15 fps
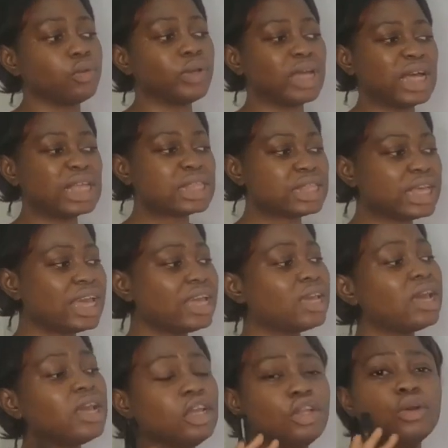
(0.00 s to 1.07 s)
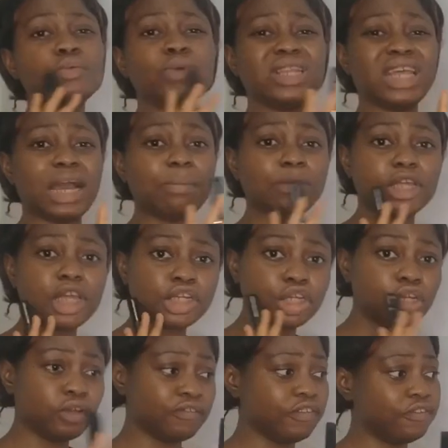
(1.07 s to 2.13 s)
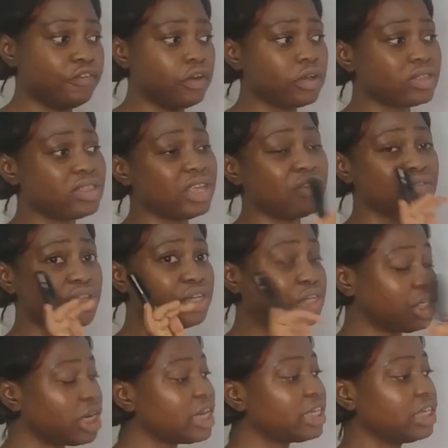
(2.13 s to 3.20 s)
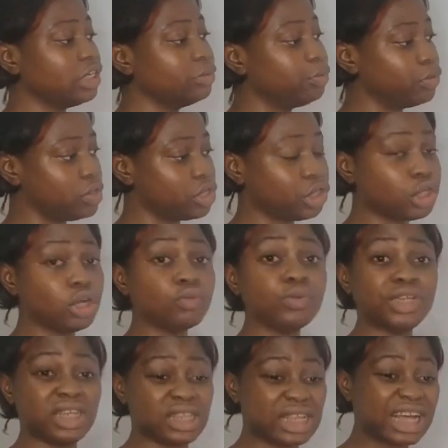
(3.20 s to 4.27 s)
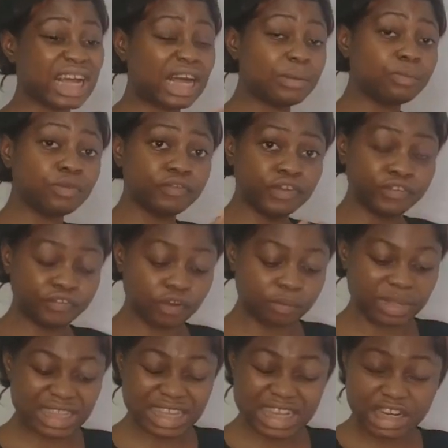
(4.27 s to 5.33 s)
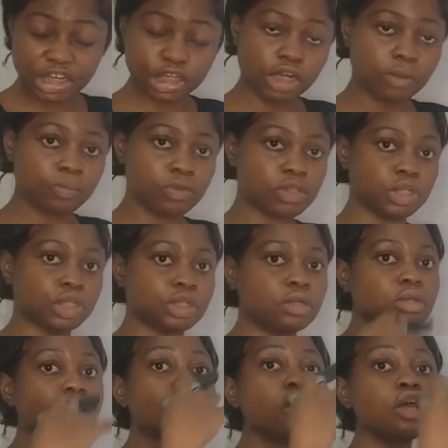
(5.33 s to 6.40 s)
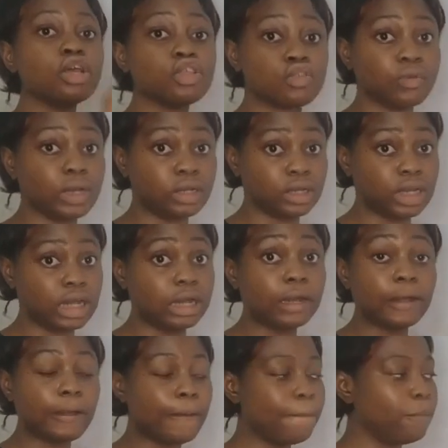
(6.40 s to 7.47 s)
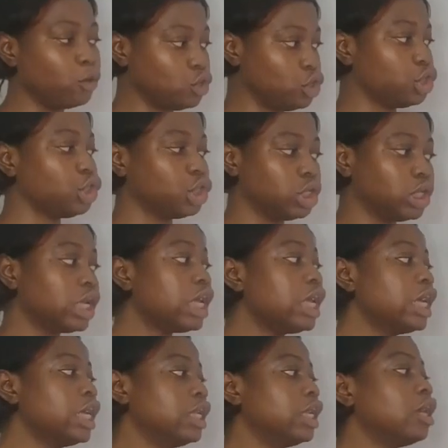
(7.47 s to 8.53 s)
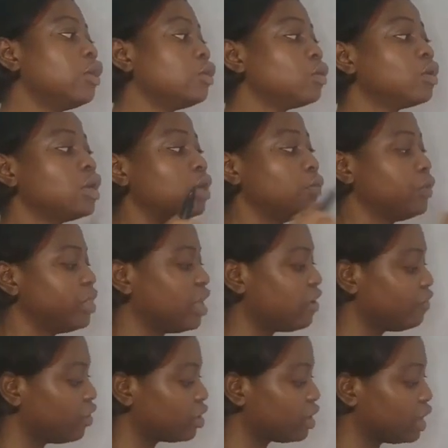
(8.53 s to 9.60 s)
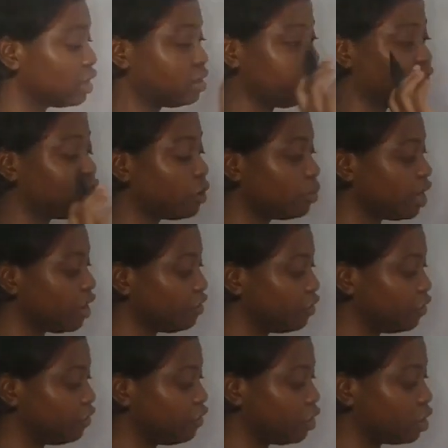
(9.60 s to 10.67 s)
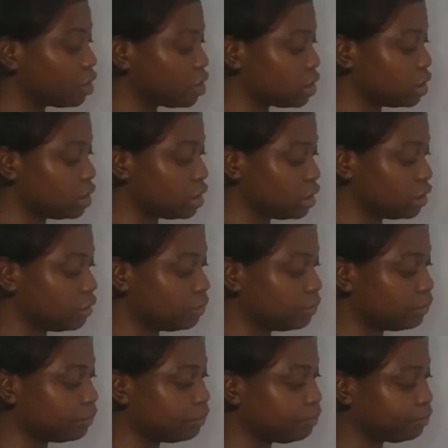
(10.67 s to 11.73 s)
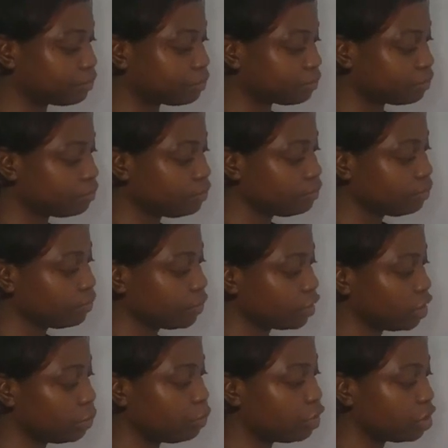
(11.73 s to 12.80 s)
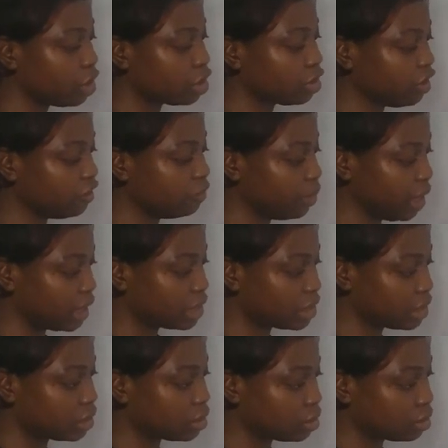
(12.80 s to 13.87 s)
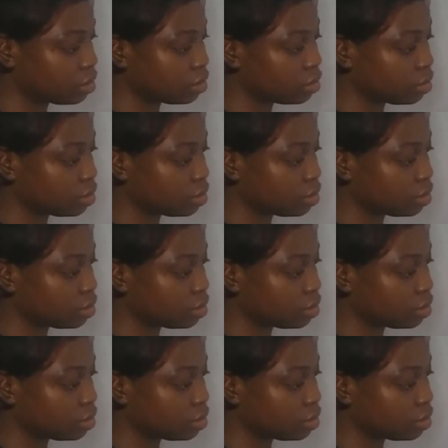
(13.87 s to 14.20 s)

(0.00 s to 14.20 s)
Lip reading: So we can say, you know, with the application of the force, there's a change in the position, which is the car moving from its initial position to another position. Now, we therefore say the formula for force is the product of mass